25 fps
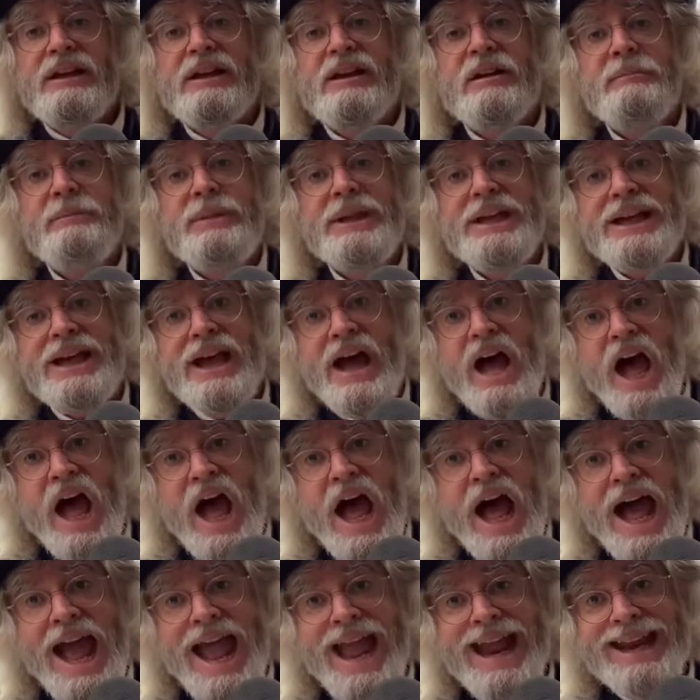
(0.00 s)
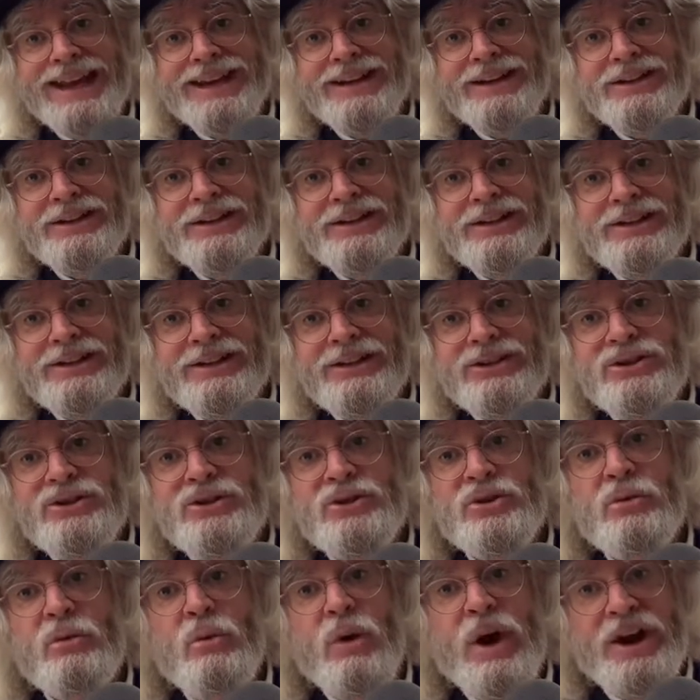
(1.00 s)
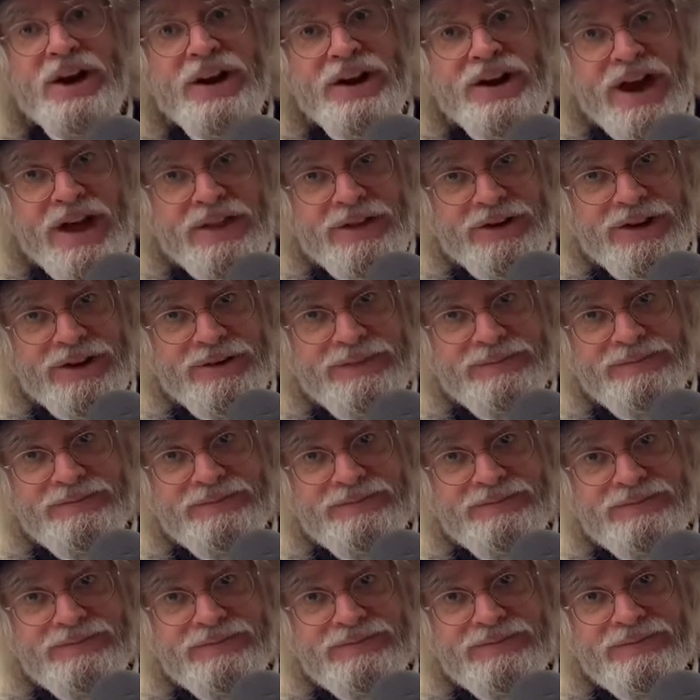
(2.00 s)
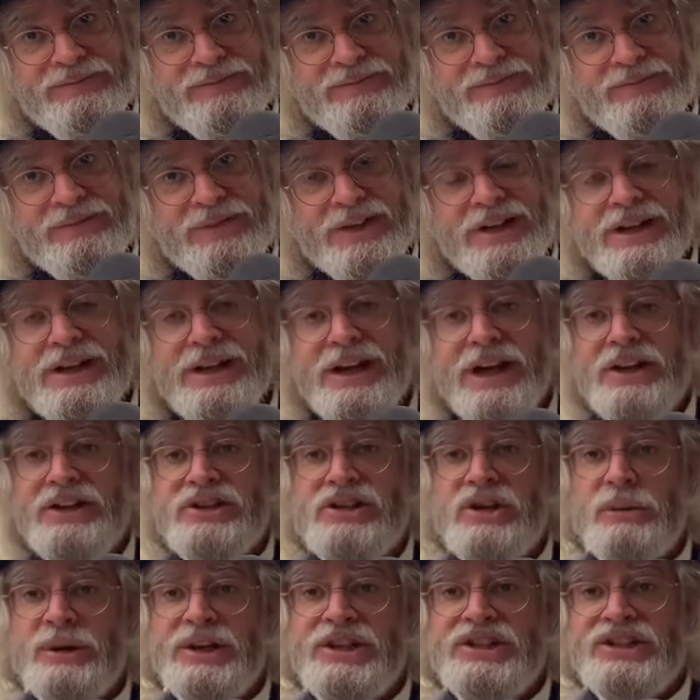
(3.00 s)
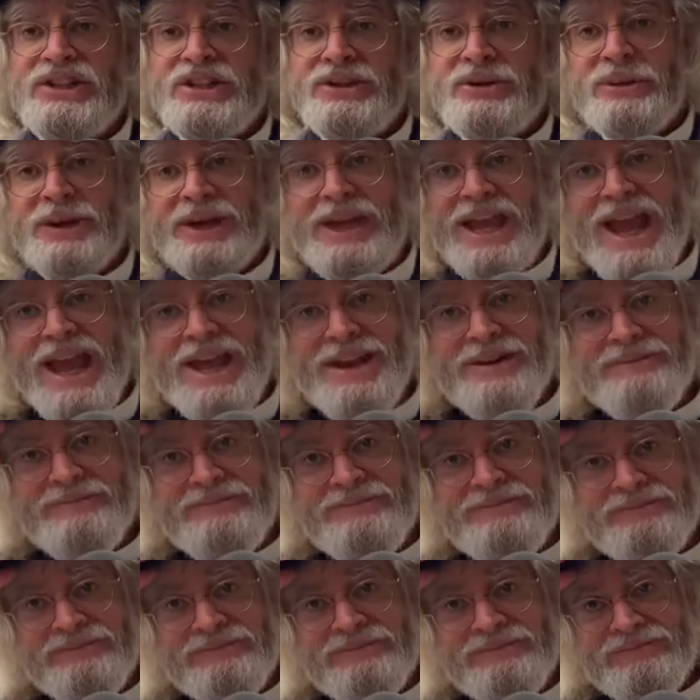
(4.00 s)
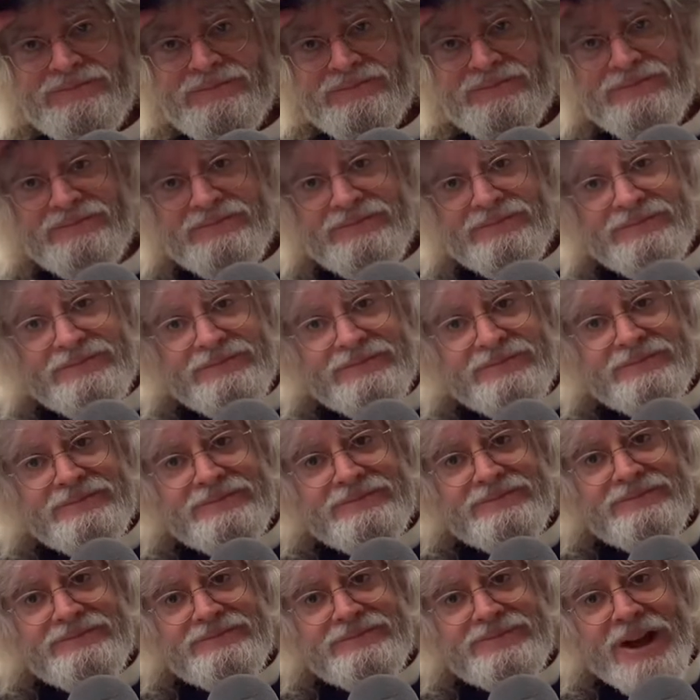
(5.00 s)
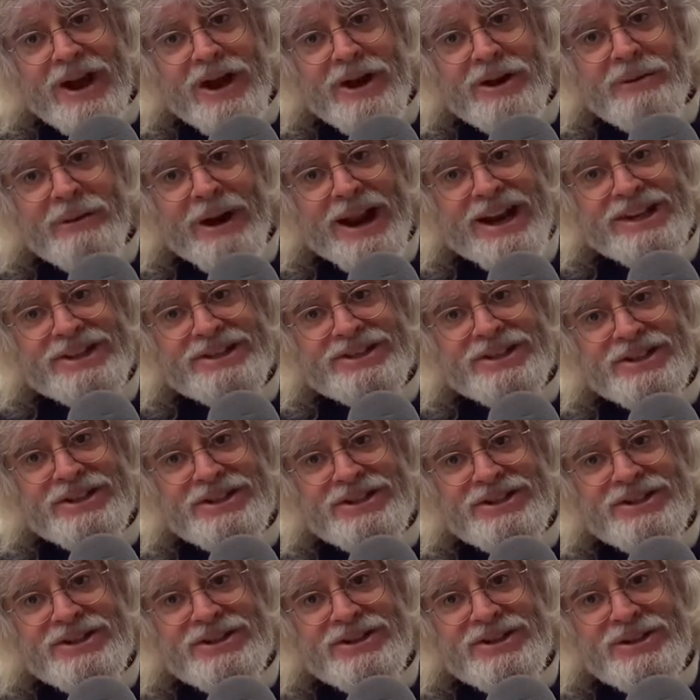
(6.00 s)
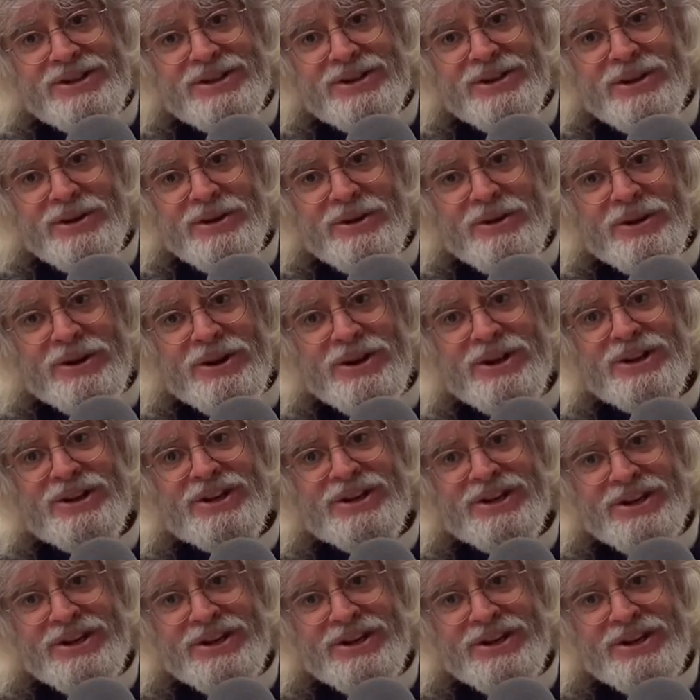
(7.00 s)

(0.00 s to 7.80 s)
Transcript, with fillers: Be kind to one another. Until we see you again, a gracious Google.